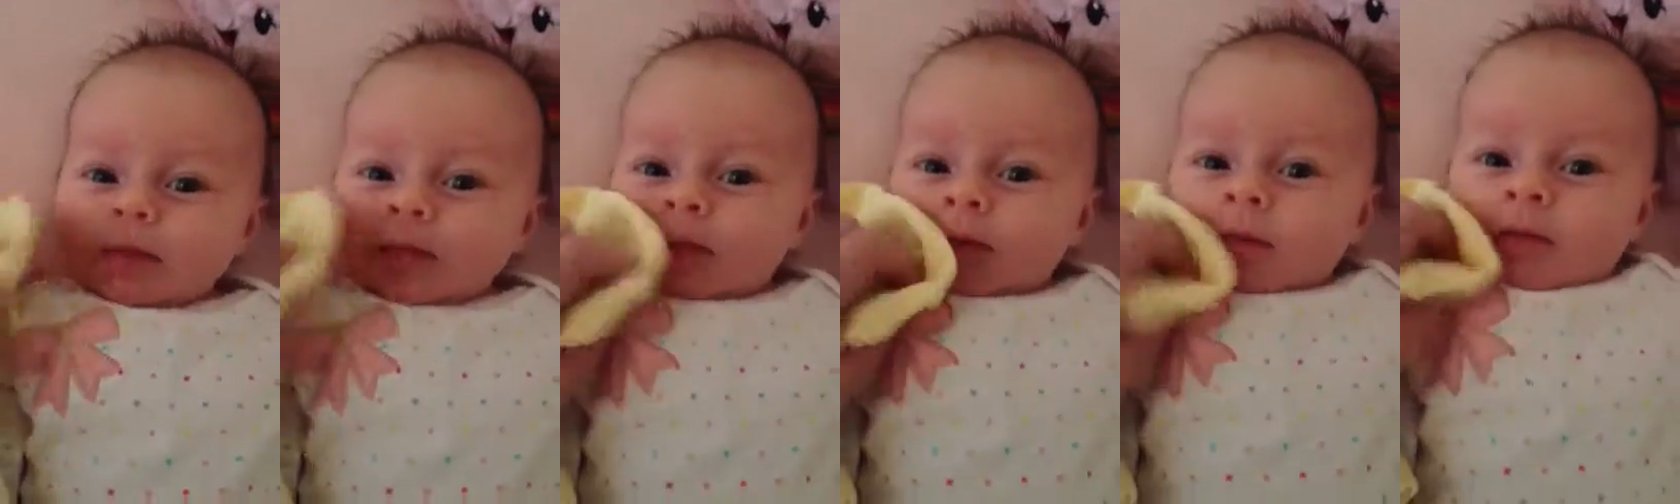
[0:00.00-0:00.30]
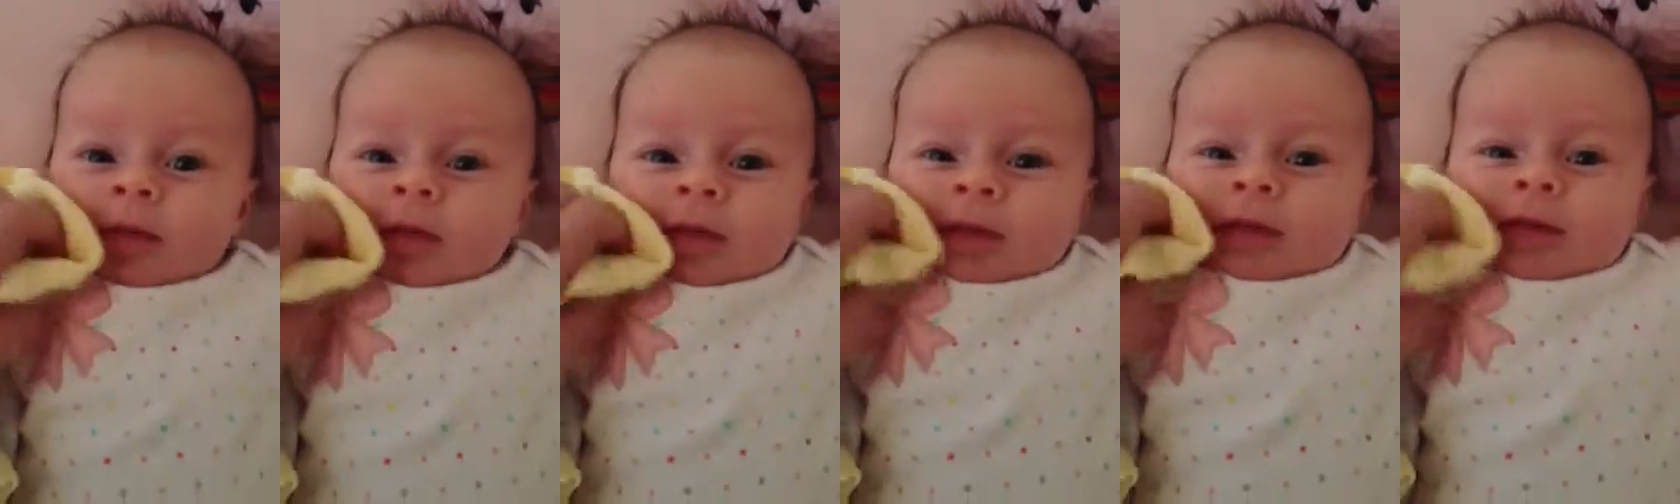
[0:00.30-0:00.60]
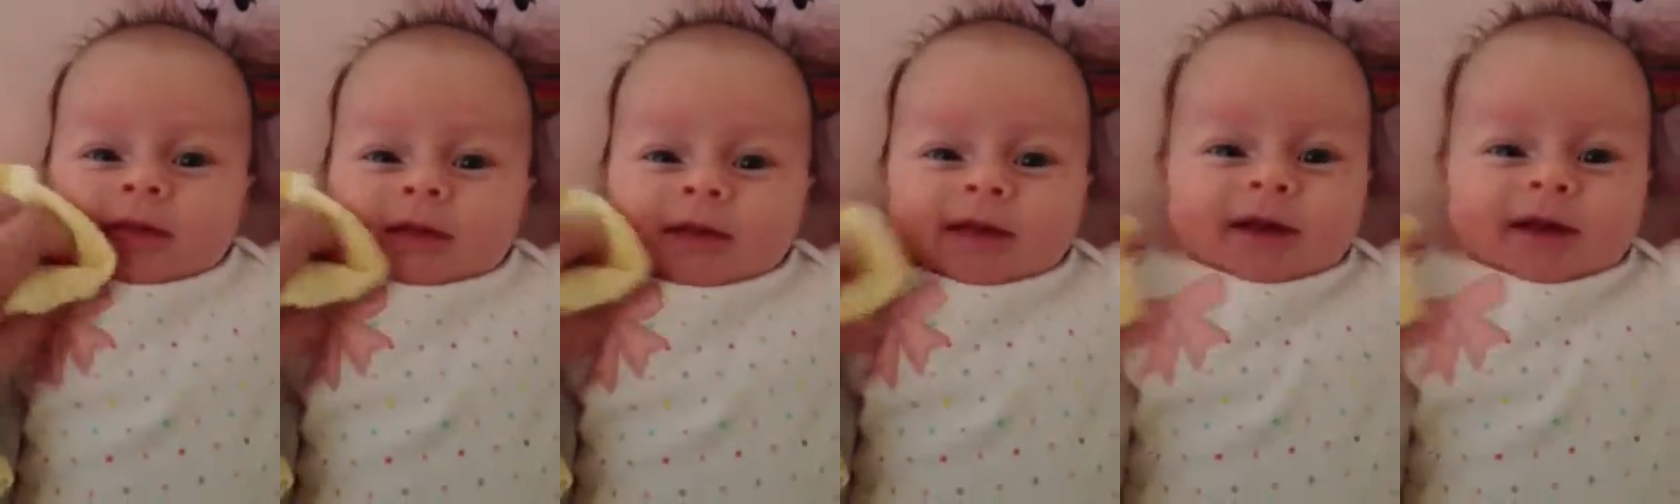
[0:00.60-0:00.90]

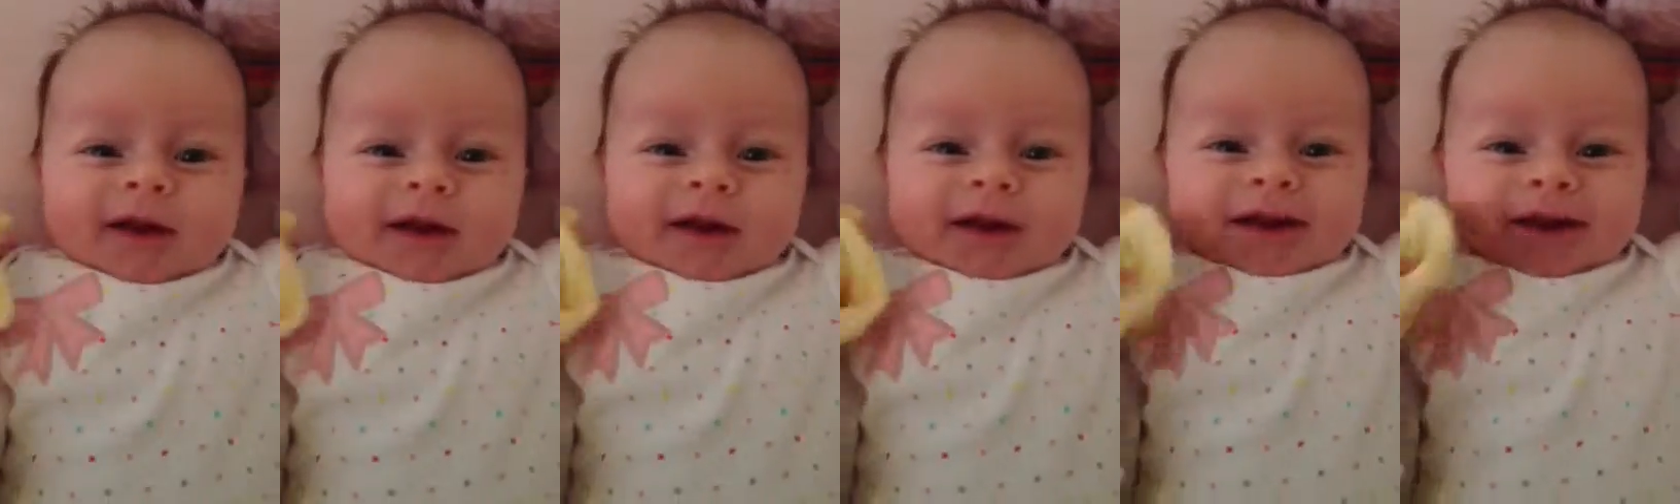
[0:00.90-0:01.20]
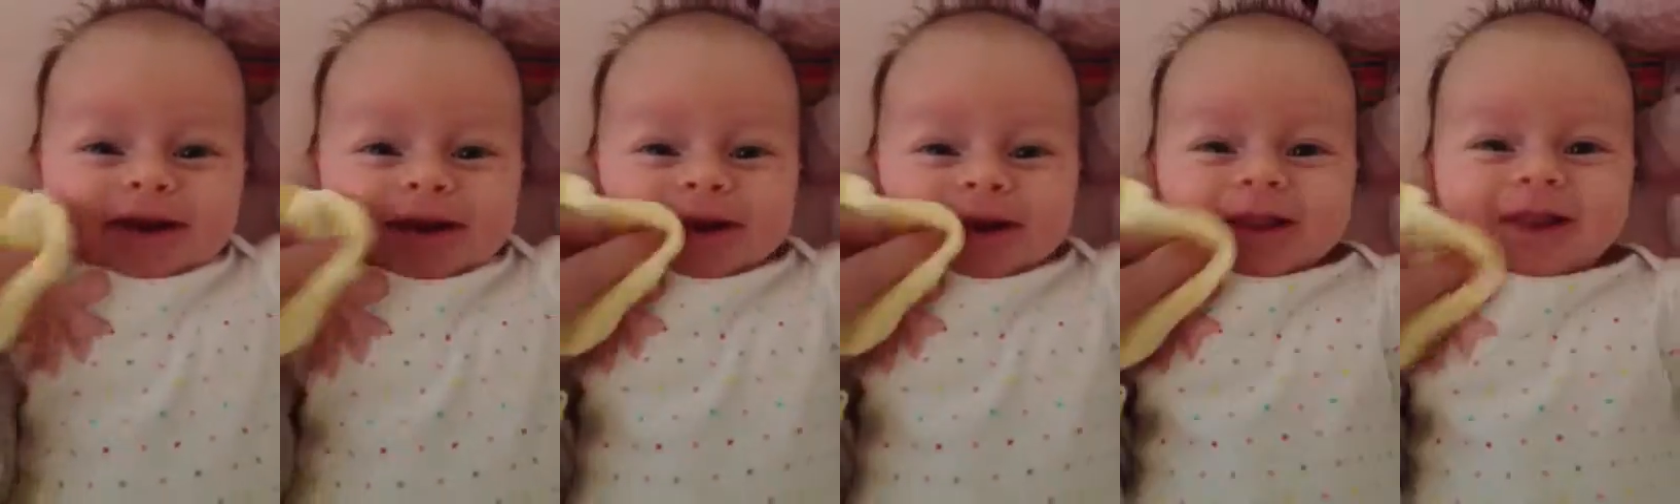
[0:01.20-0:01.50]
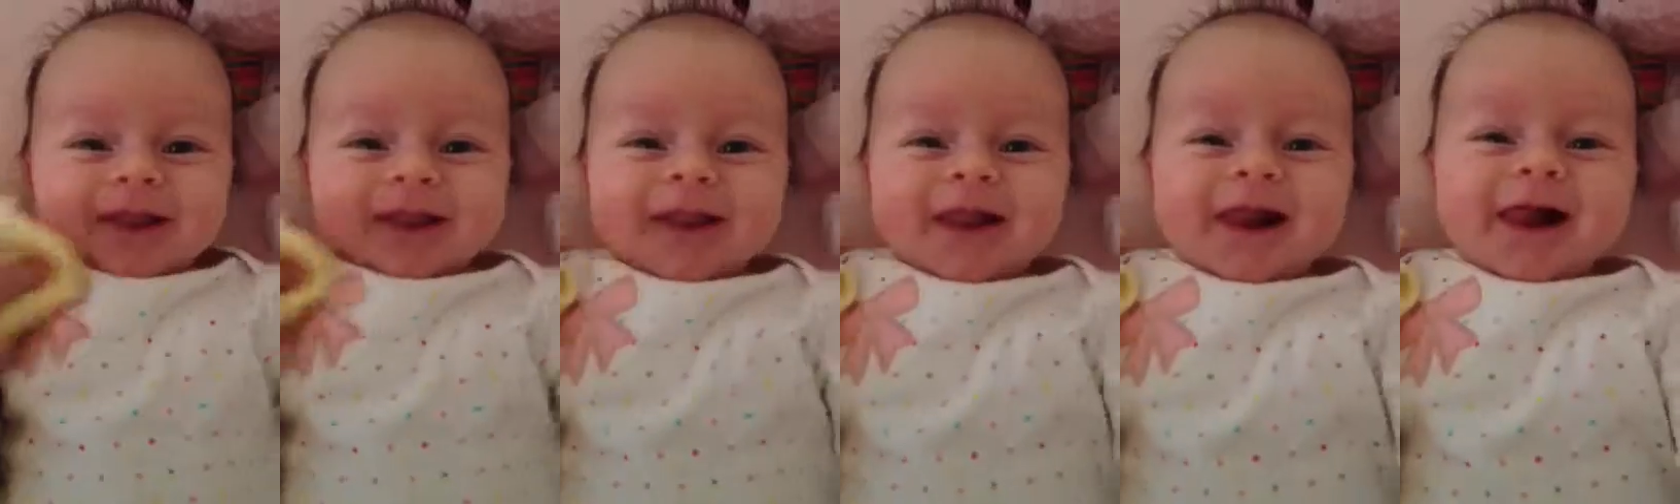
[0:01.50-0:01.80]
smiling?
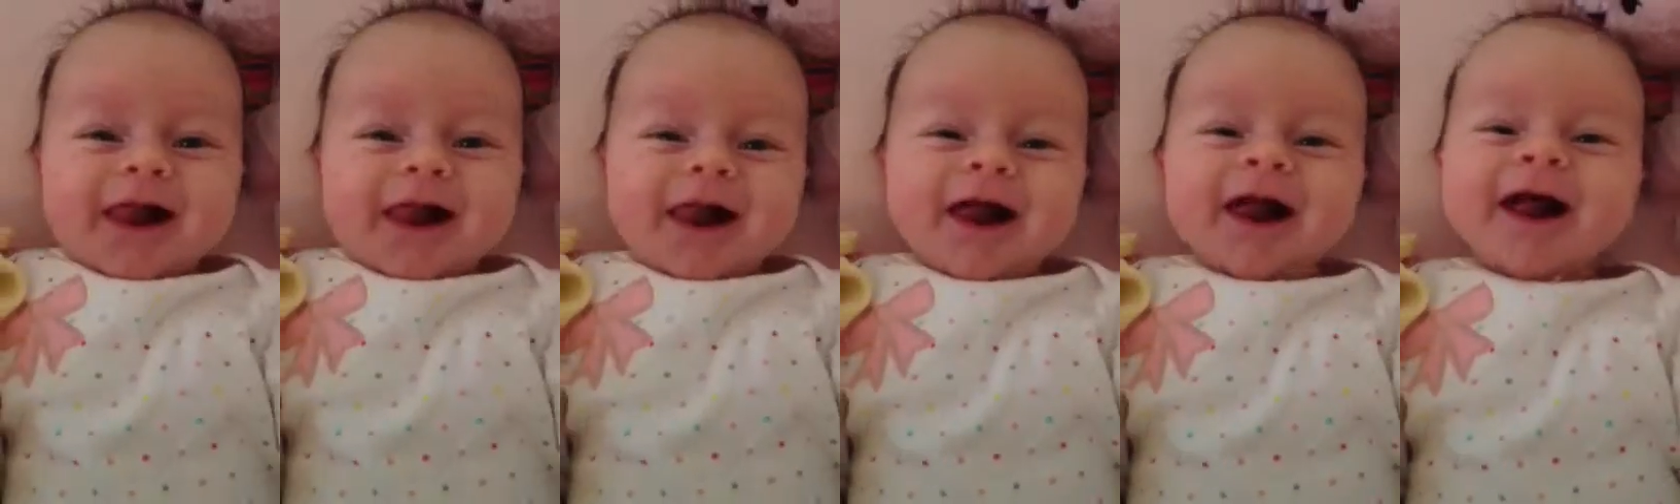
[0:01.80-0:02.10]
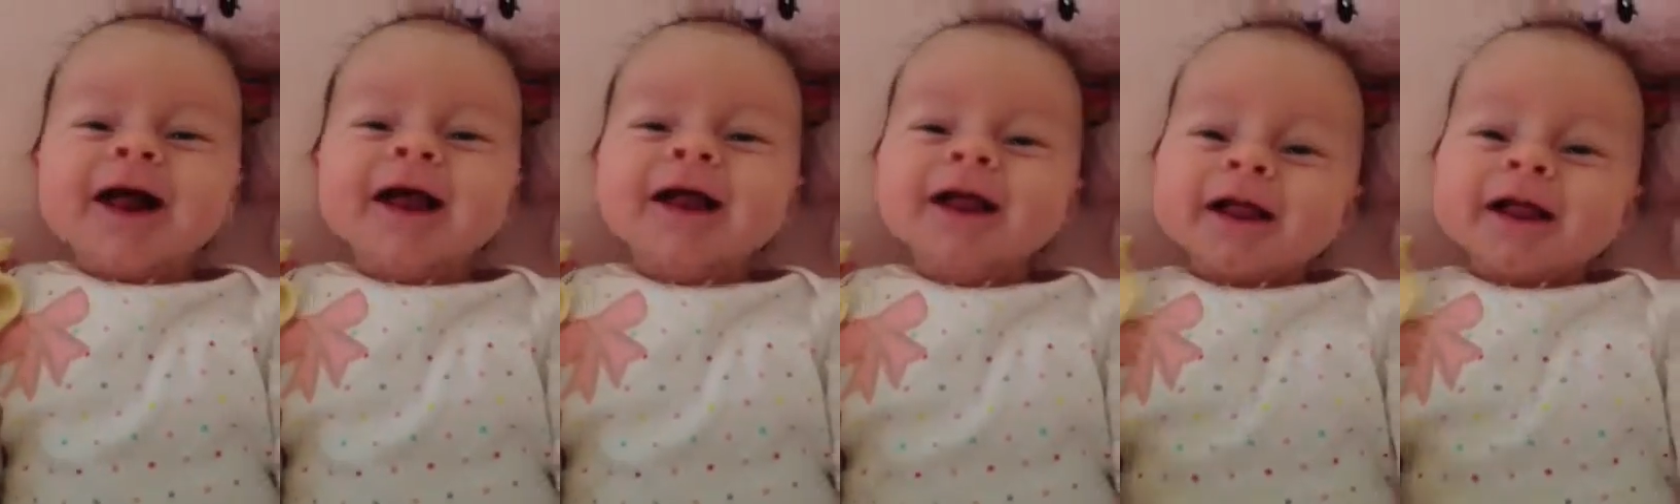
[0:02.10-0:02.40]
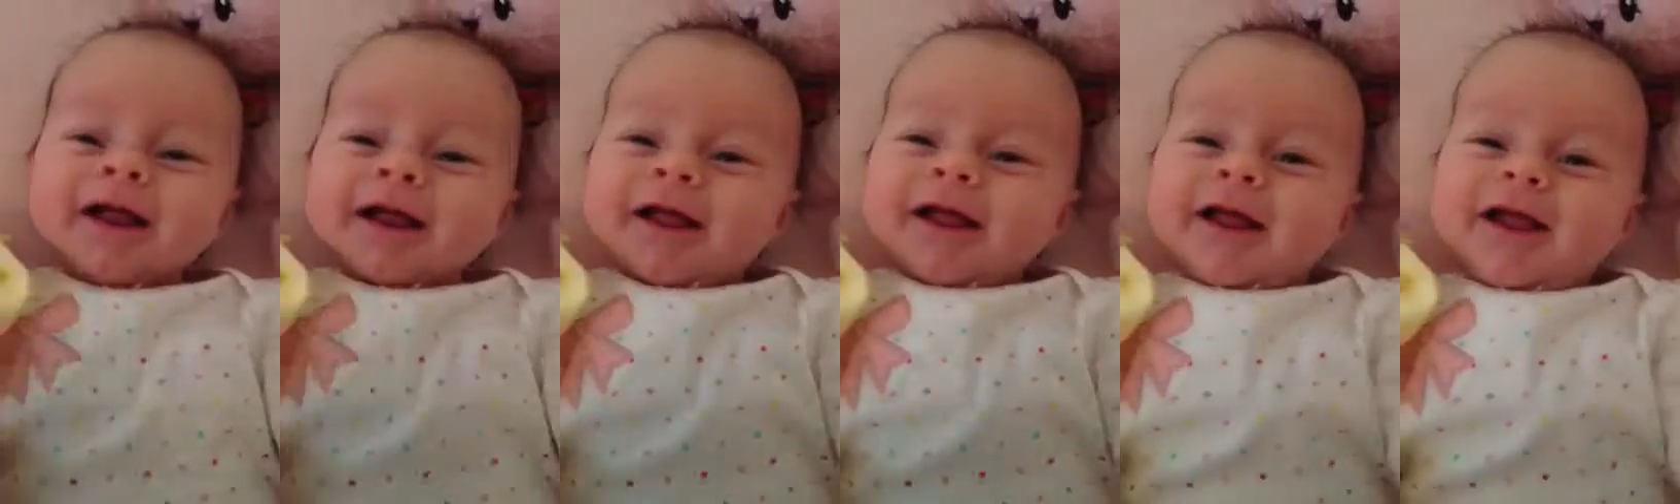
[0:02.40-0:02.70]
Can you smile a little
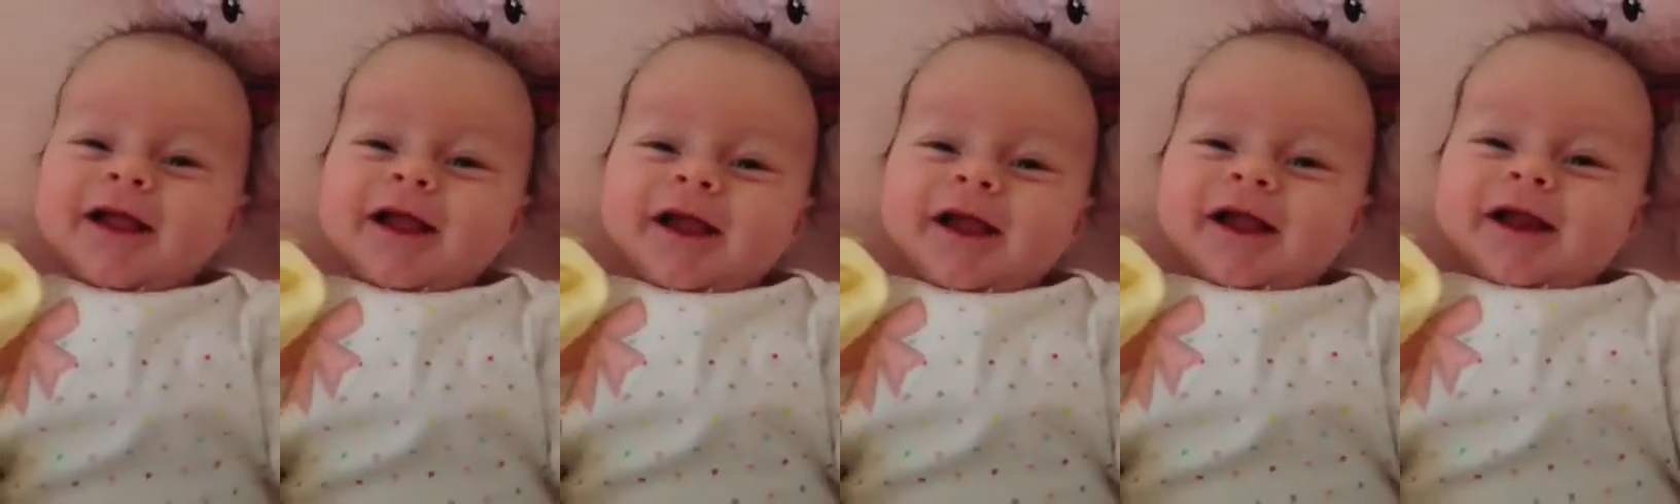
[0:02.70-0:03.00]
bit?